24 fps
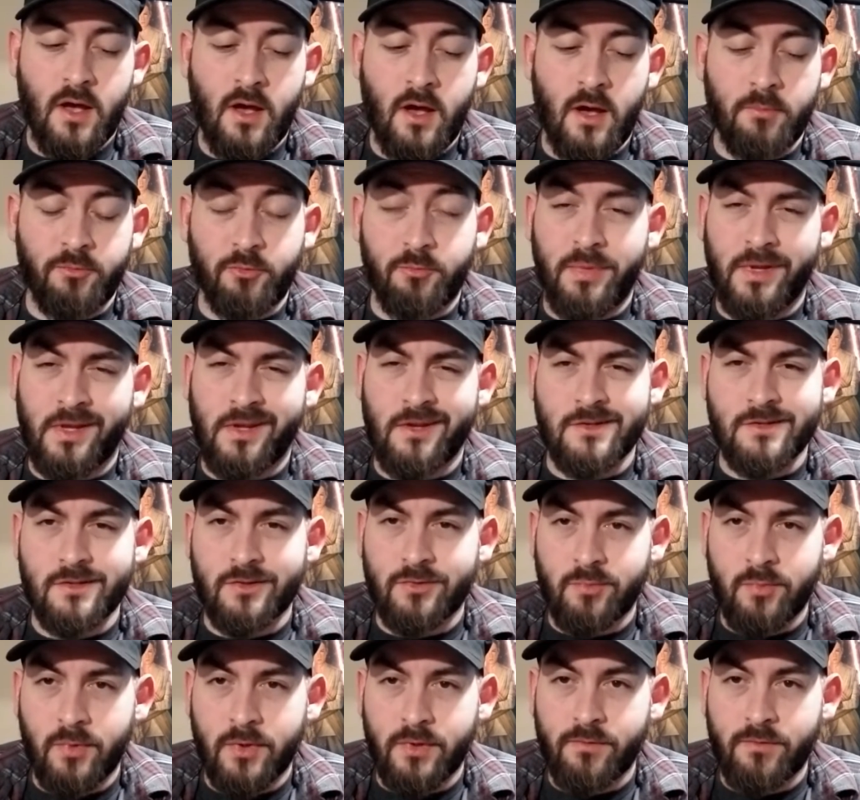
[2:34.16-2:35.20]
So picking just
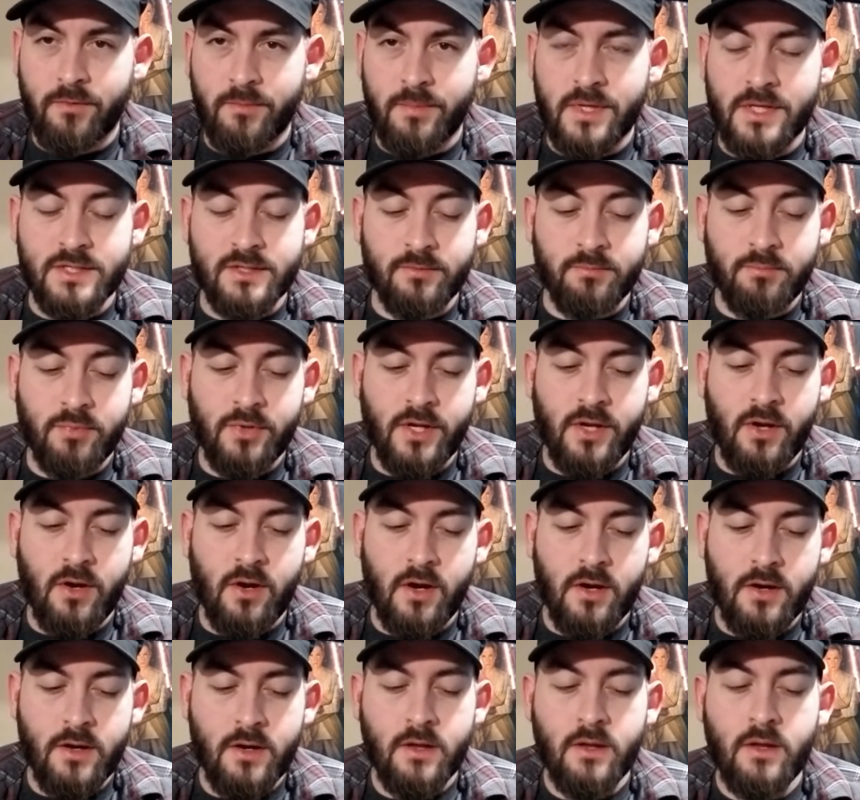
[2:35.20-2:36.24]
one from each is pretty
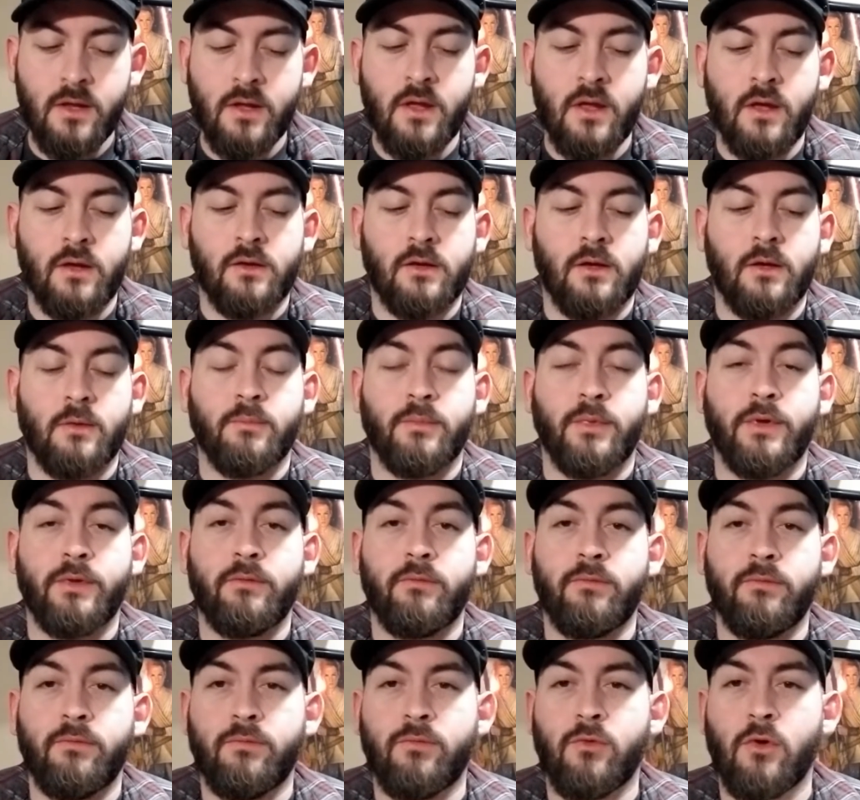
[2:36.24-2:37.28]
hard. But
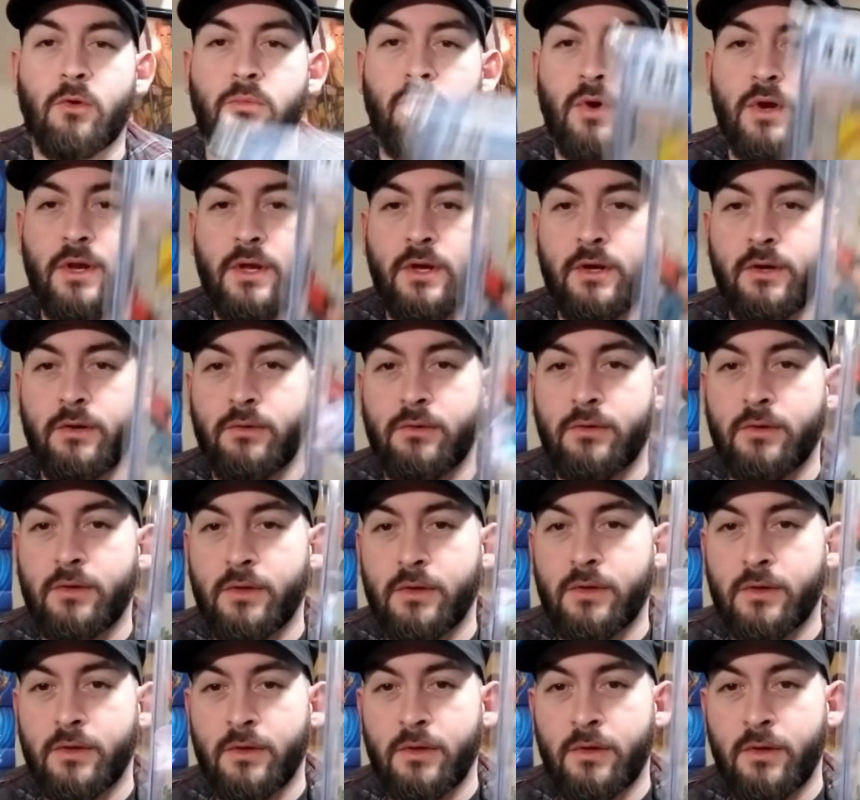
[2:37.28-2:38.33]
4.0,
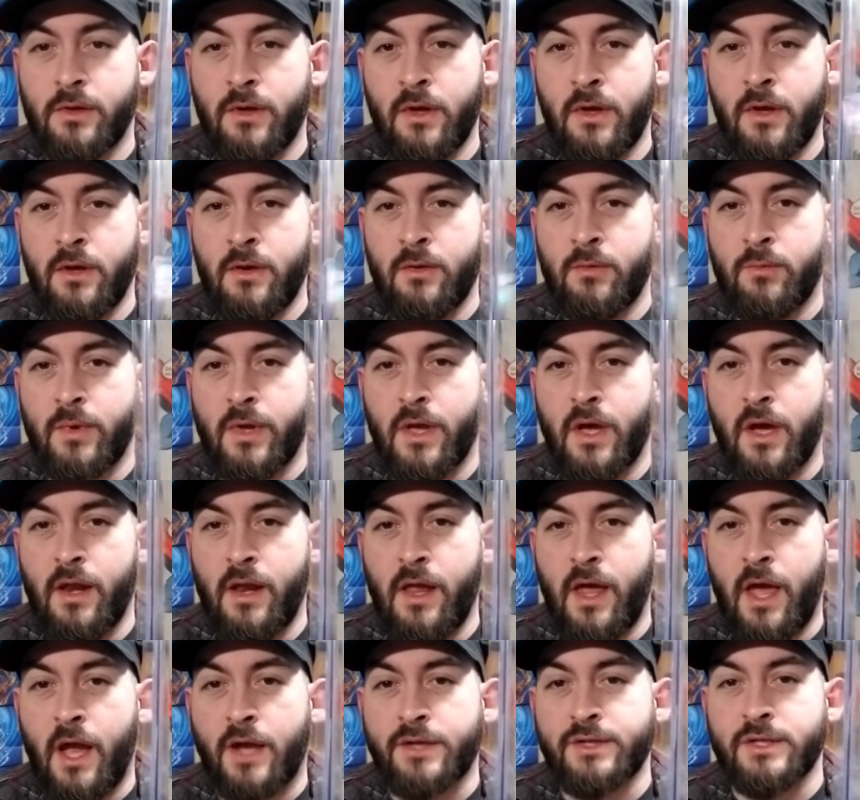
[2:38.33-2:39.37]
we got
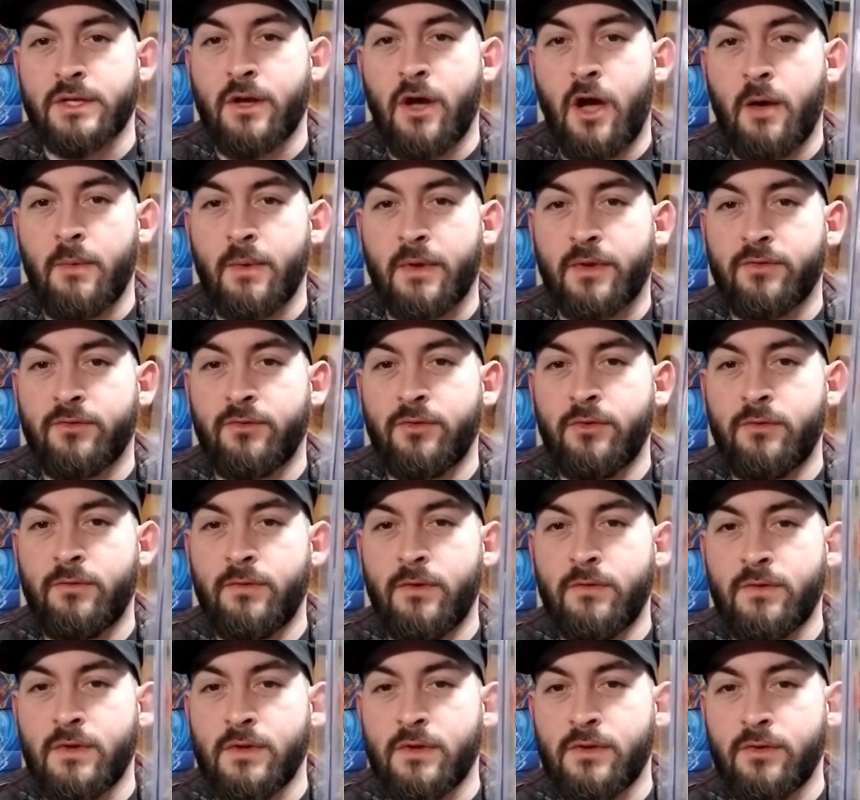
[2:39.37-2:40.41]
Action Comics
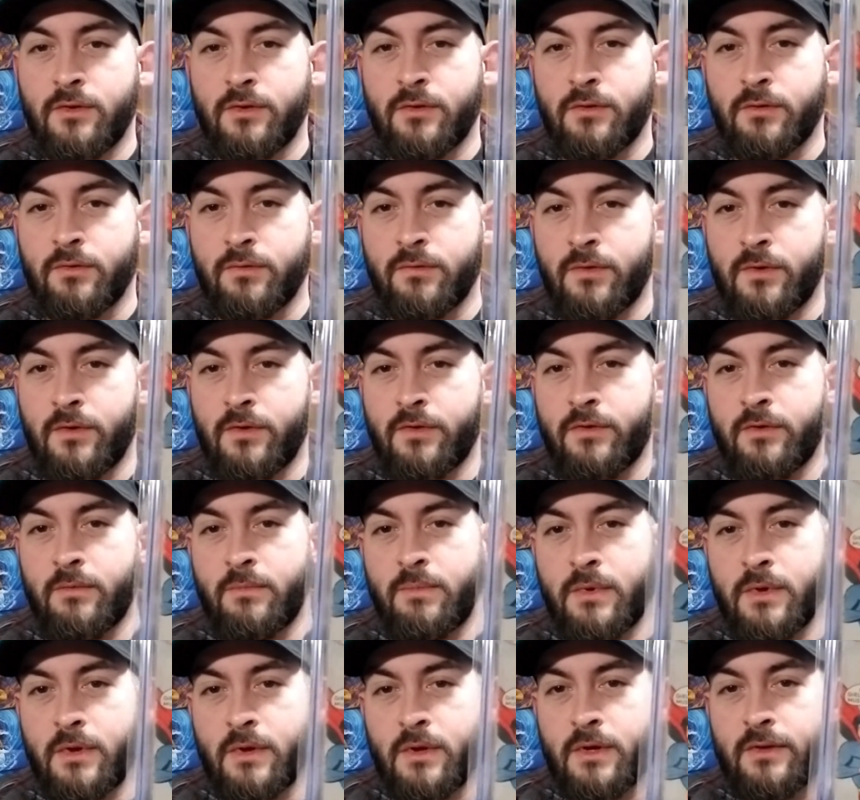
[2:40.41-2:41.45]
252, first
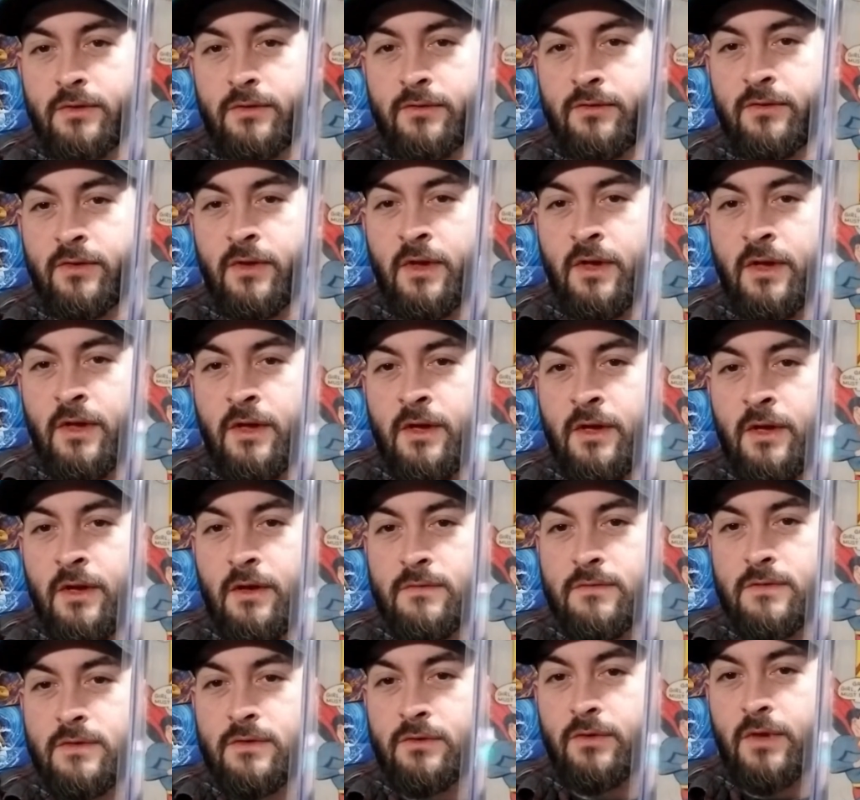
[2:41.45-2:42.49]
appearance
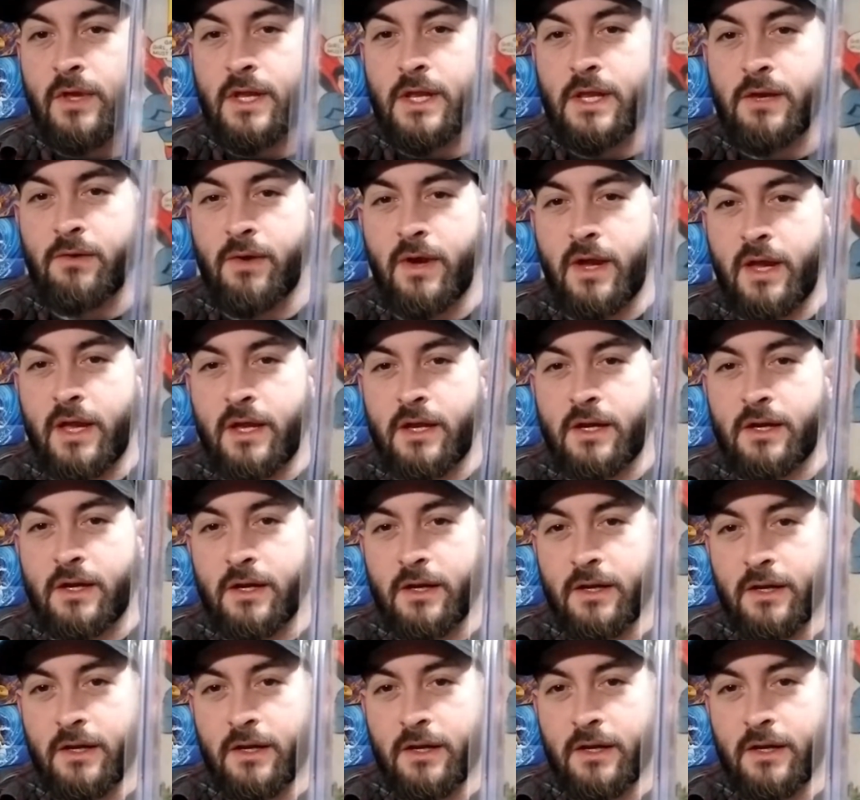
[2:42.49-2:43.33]
of this lady right here.